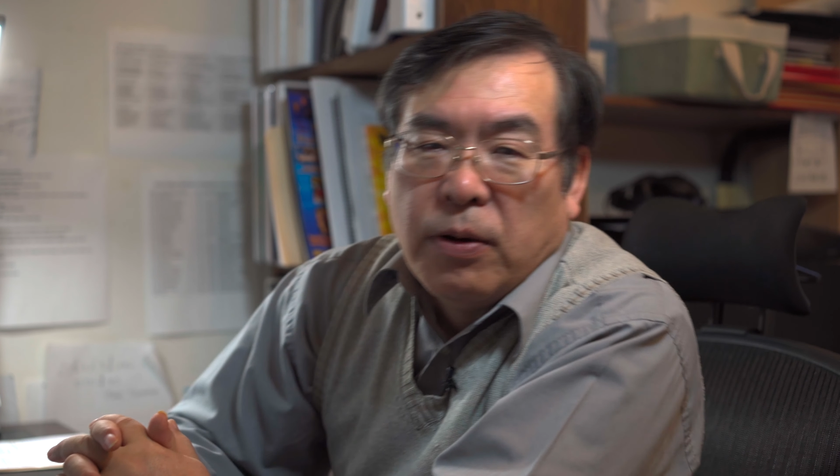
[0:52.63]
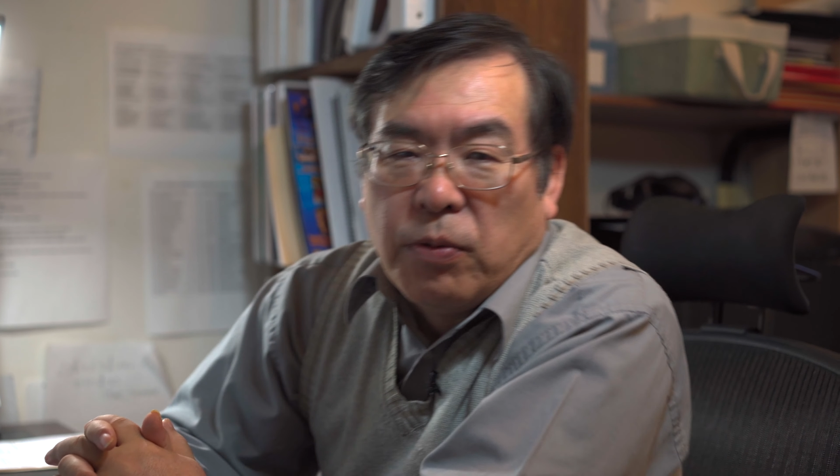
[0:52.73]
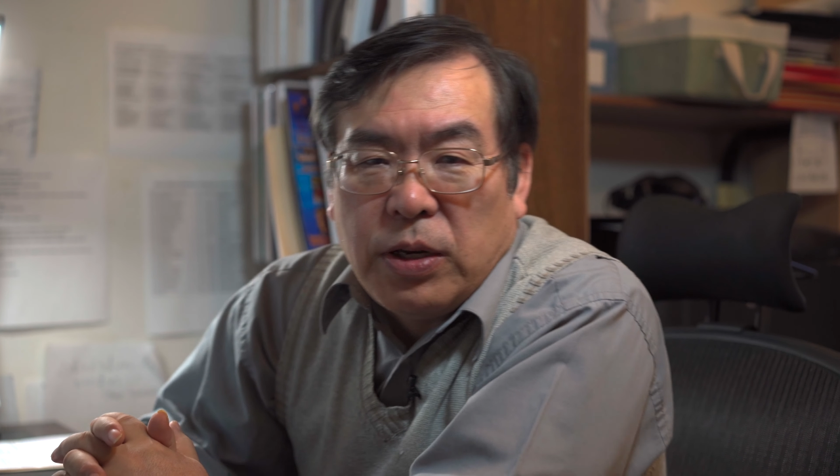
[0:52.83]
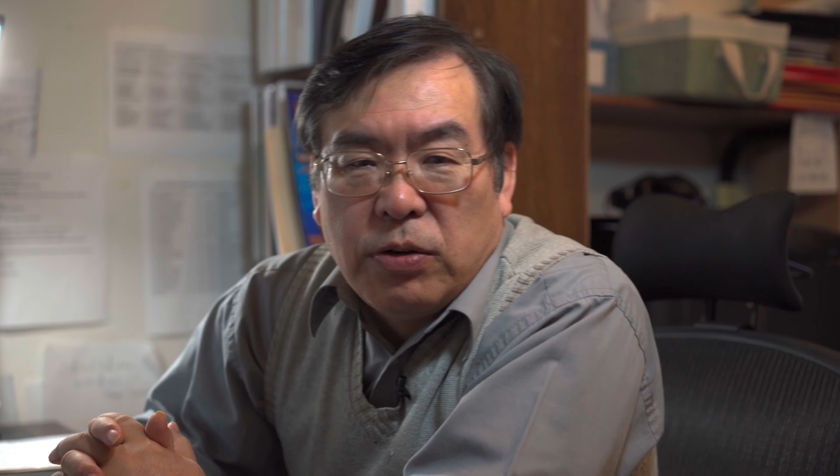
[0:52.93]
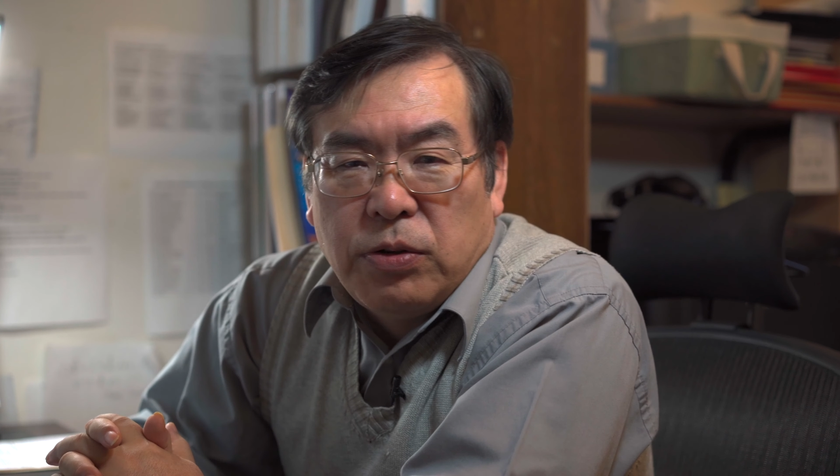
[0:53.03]

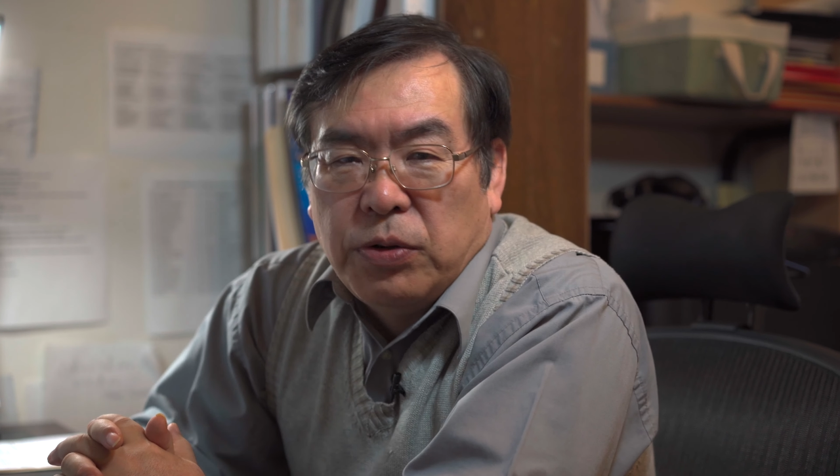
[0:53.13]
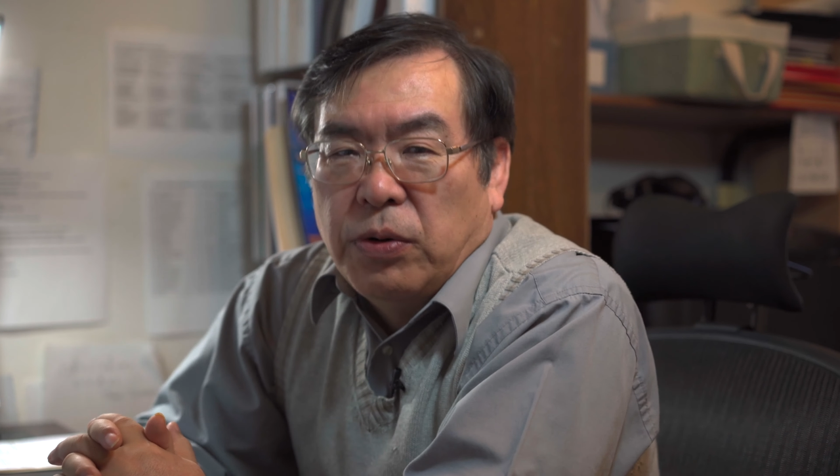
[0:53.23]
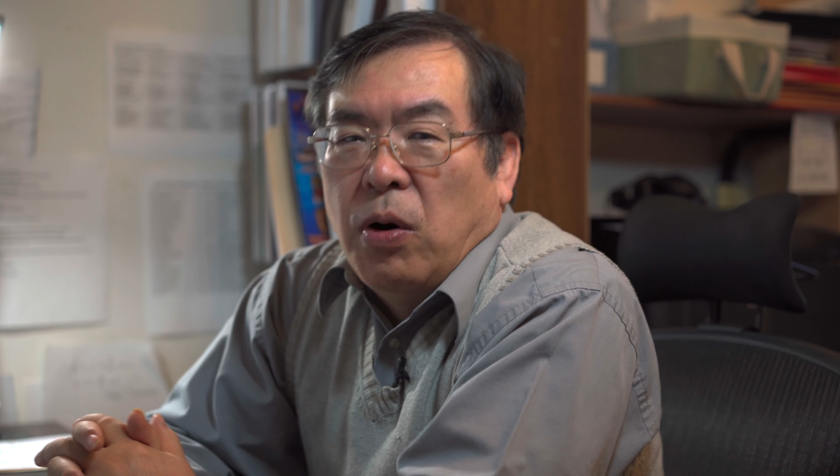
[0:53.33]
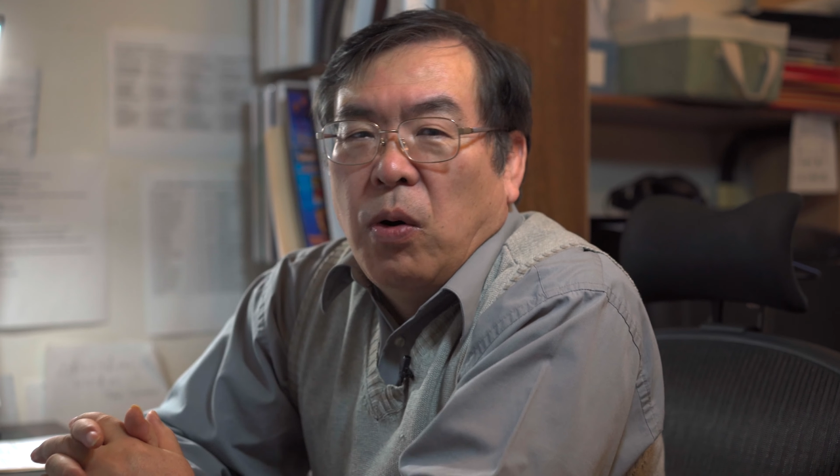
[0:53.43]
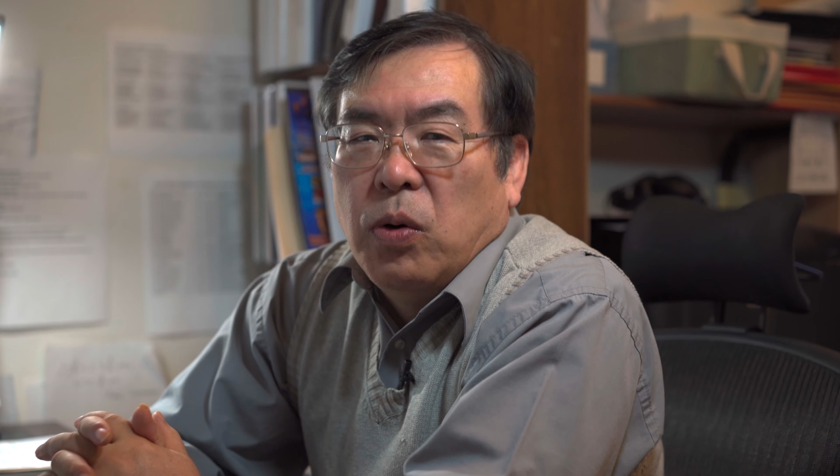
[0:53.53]
When you
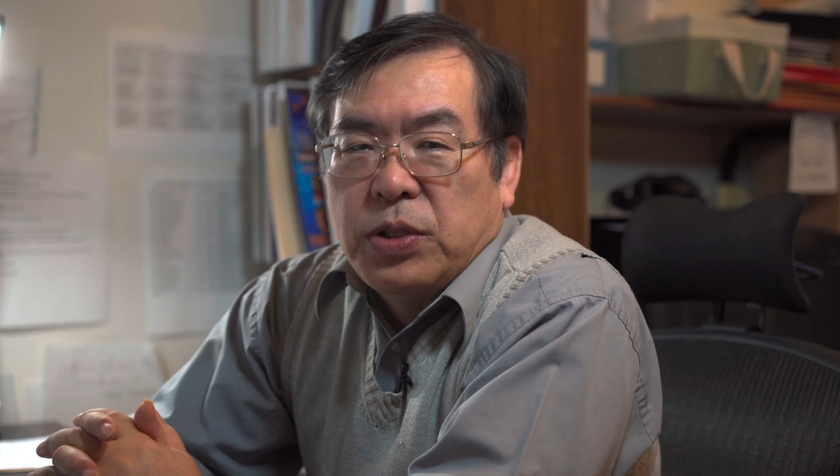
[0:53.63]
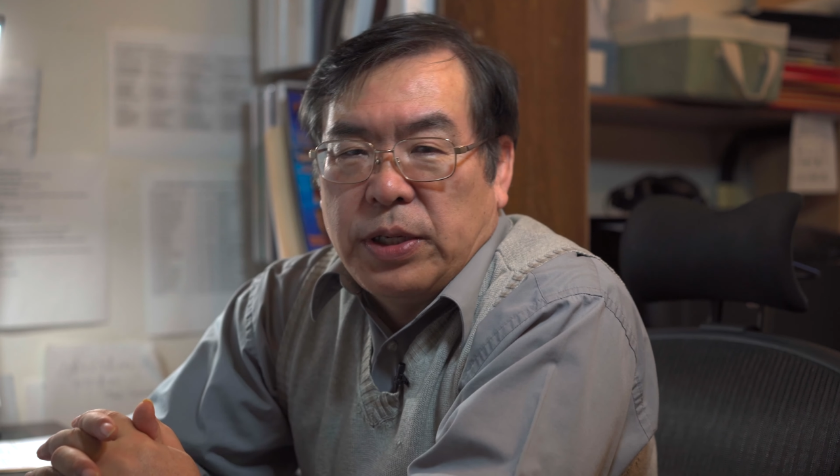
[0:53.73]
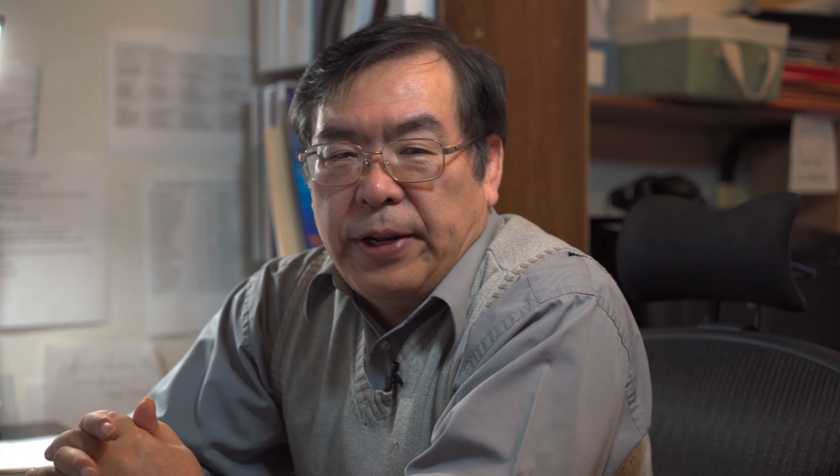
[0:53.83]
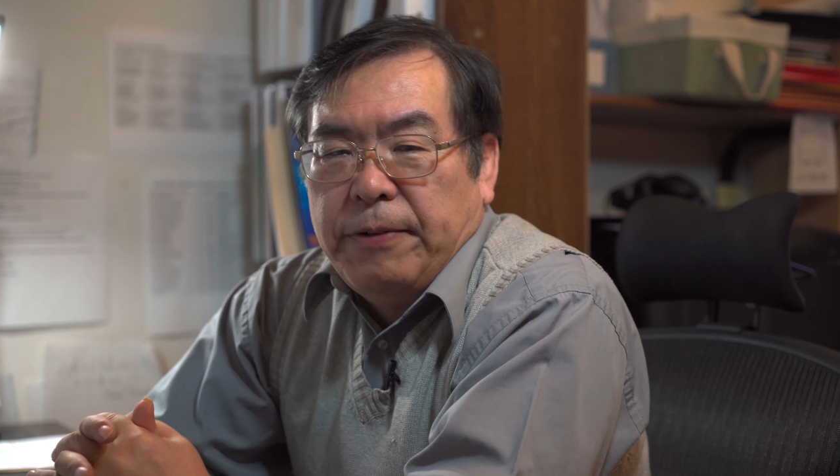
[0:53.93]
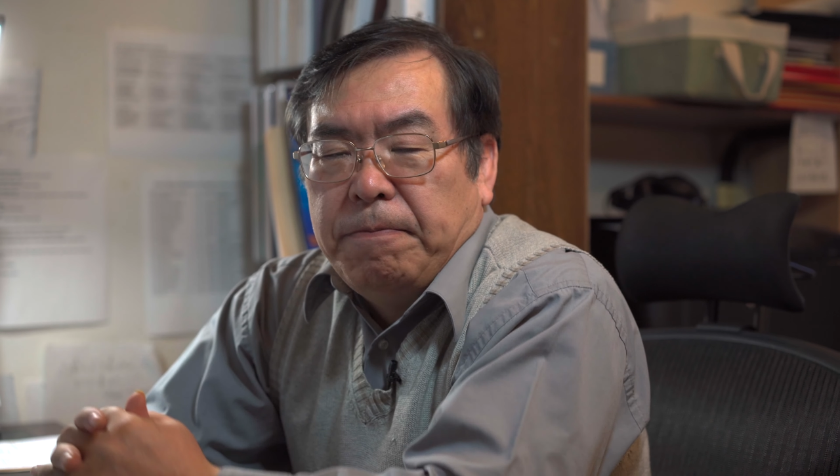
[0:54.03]
do
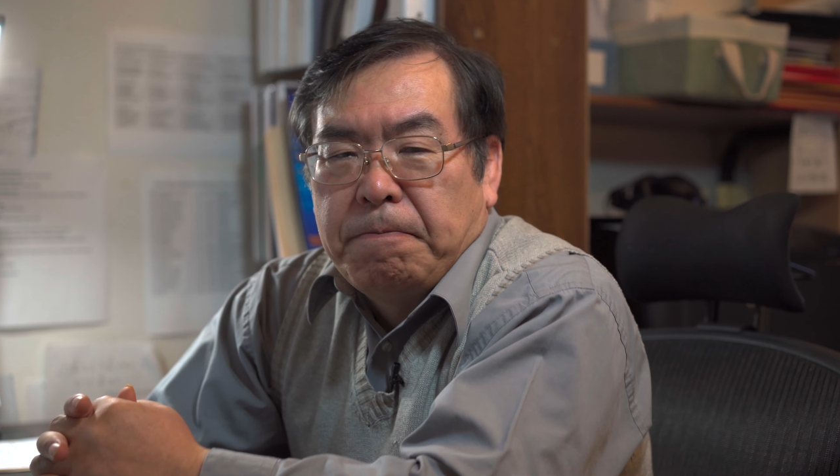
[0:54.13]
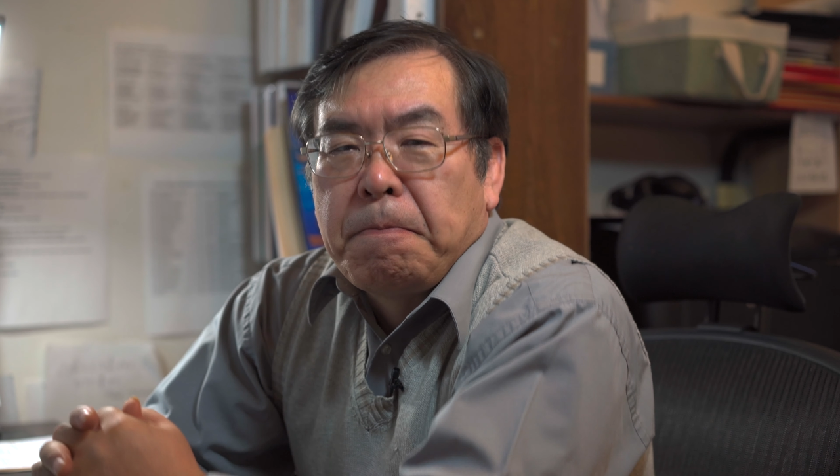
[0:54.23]
wholesaling,